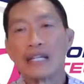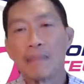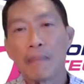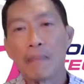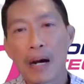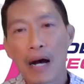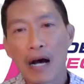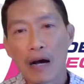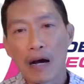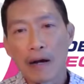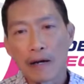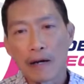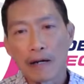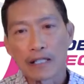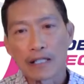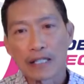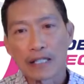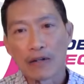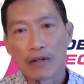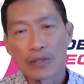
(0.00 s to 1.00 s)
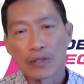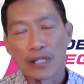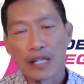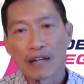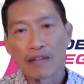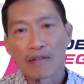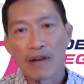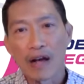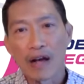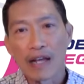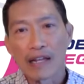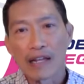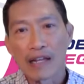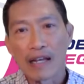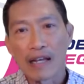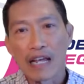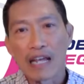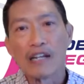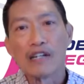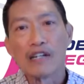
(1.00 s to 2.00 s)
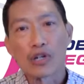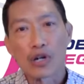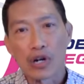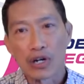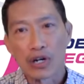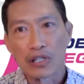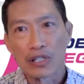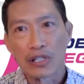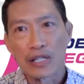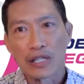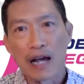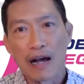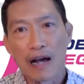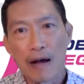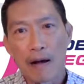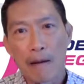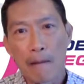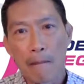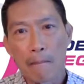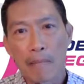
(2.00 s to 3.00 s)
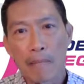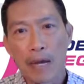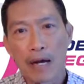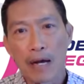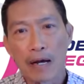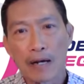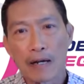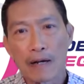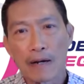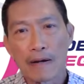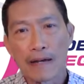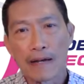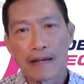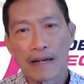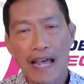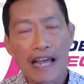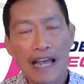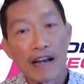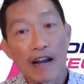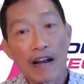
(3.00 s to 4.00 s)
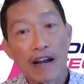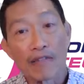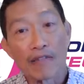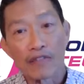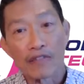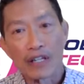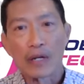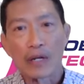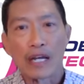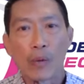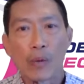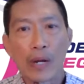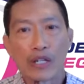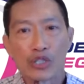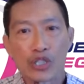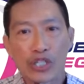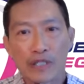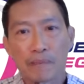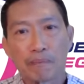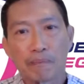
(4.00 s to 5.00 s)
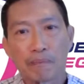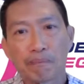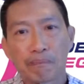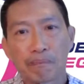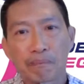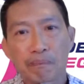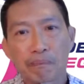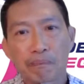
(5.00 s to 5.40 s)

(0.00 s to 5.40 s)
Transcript: the uh, uh skill set in the interns um, uh, end of the equation.